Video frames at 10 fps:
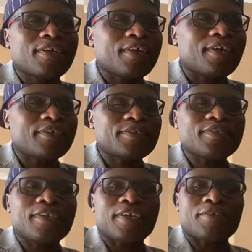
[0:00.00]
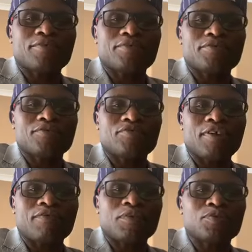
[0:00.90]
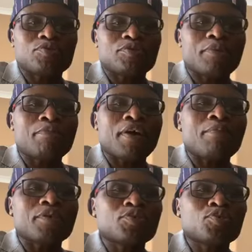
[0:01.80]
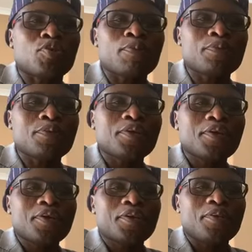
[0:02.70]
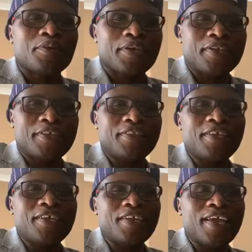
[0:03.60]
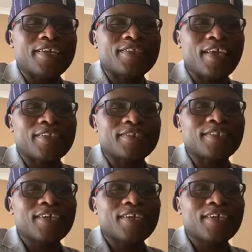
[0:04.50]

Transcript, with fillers: uh, since I cannot travel to a barber shop or anything like that.